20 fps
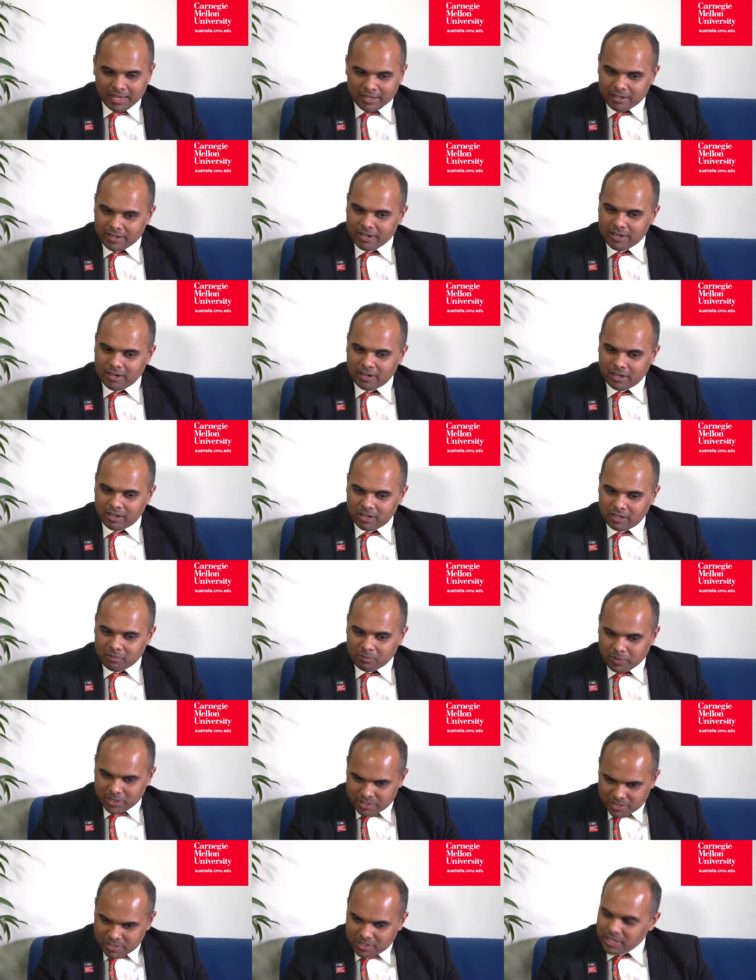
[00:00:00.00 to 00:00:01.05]
attended
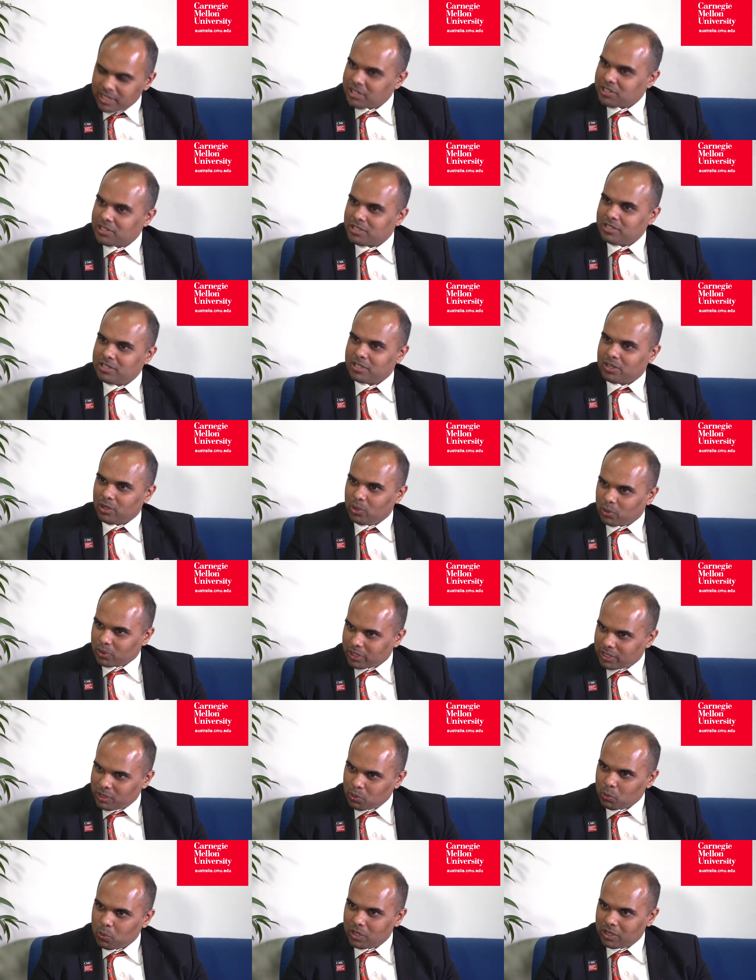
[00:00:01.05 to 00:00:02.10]
our presentations and
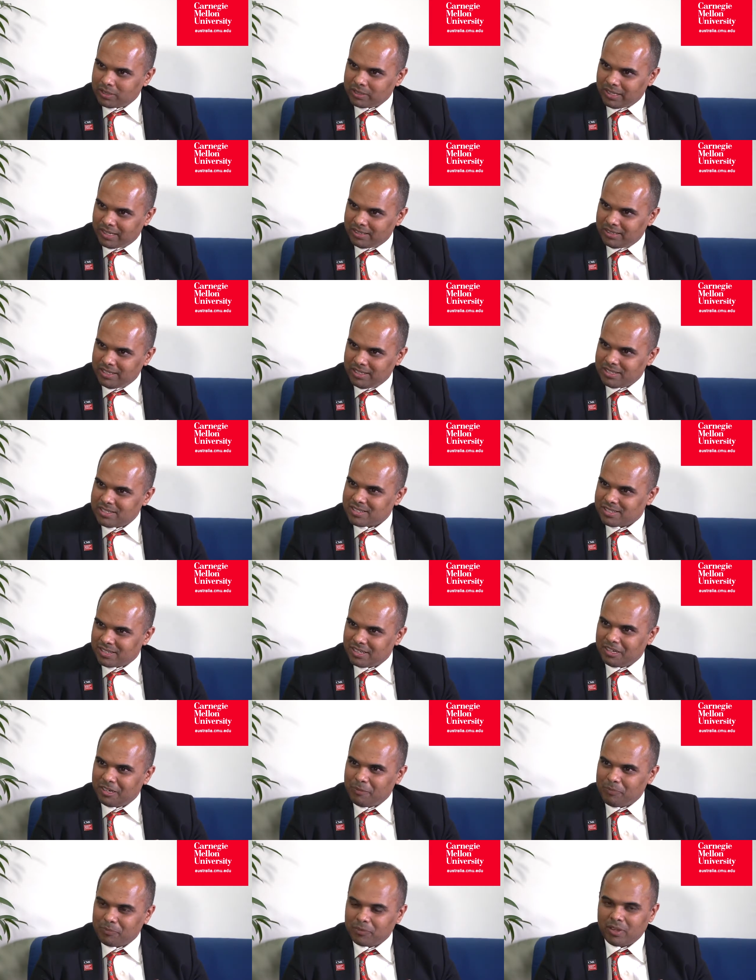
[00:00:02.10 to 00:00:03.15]
looked at the work that
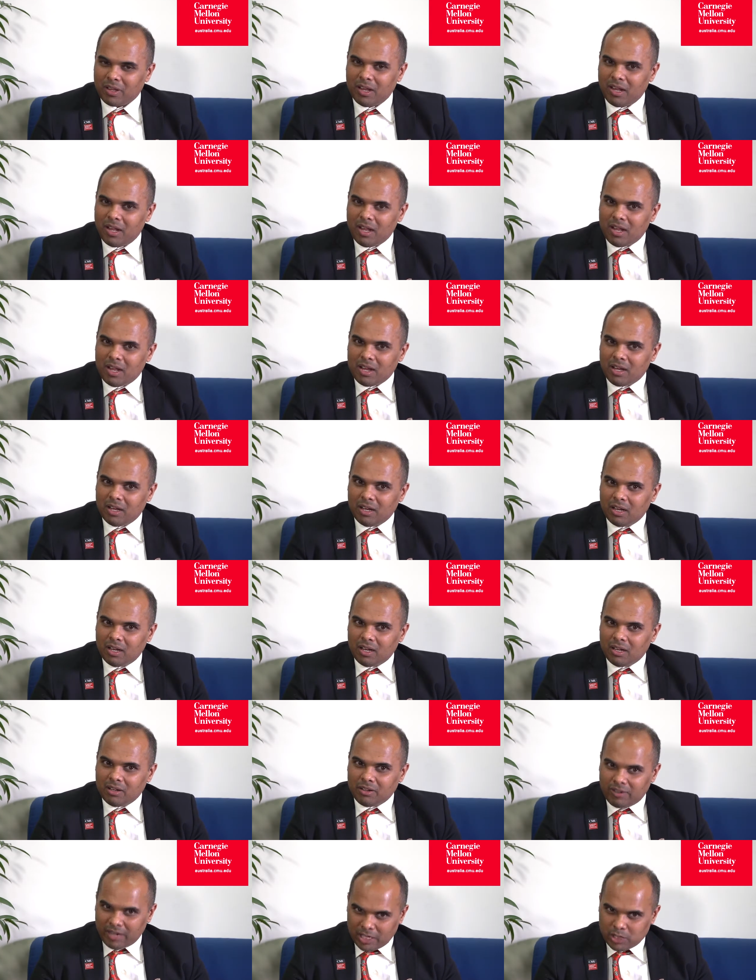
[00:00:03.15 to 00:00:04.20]
these
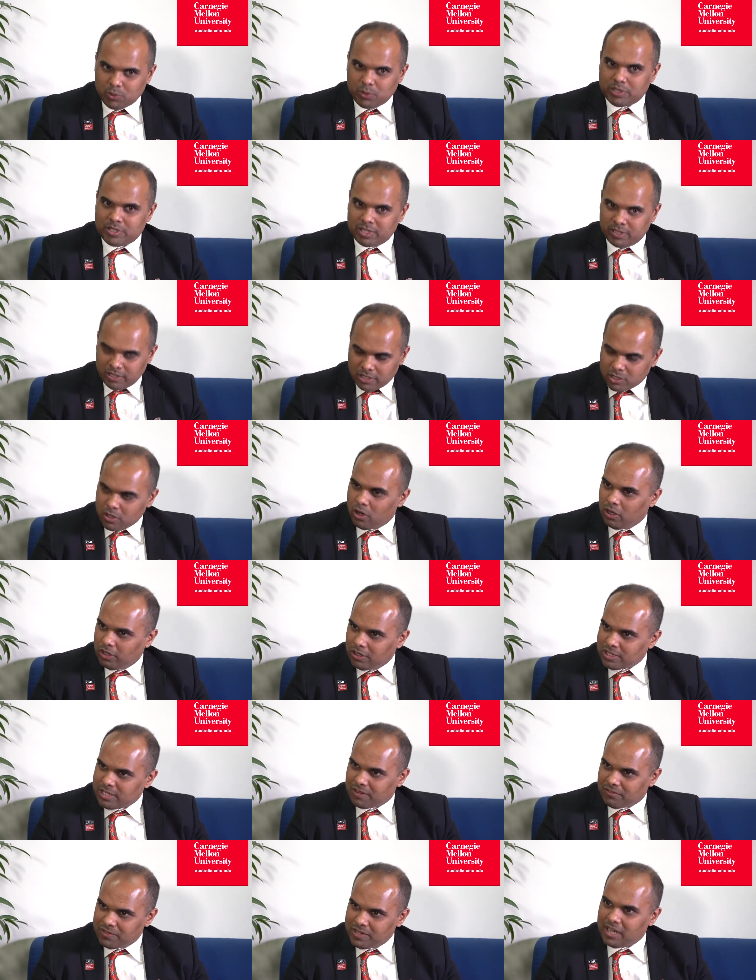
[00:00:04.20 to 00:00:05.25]
graduates and these
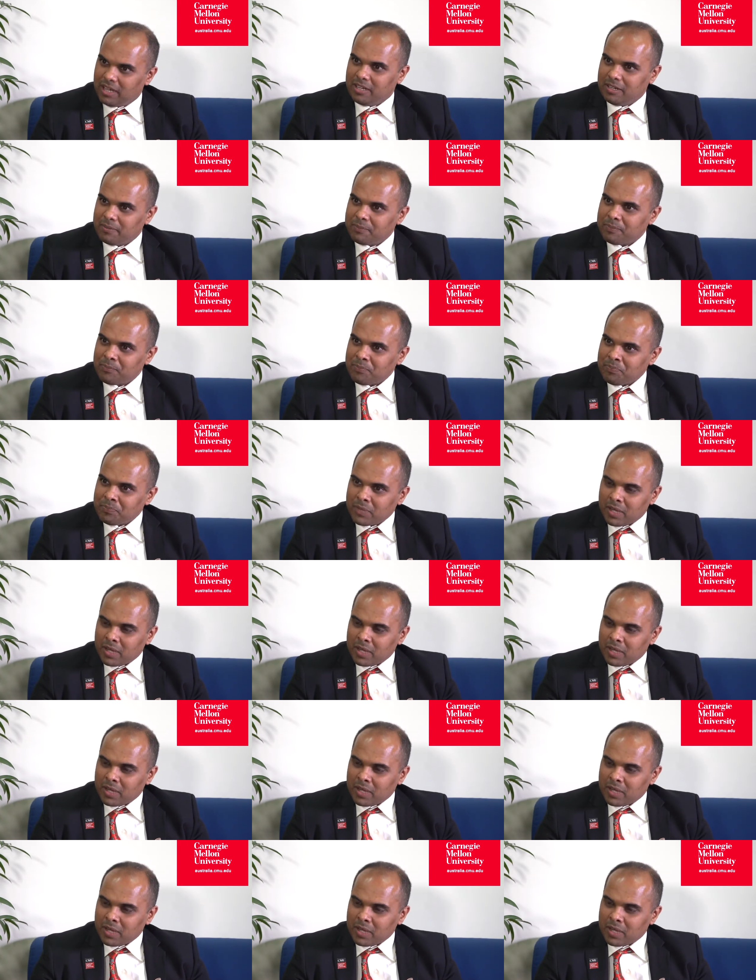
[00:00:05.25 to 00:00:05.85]
scholars have done.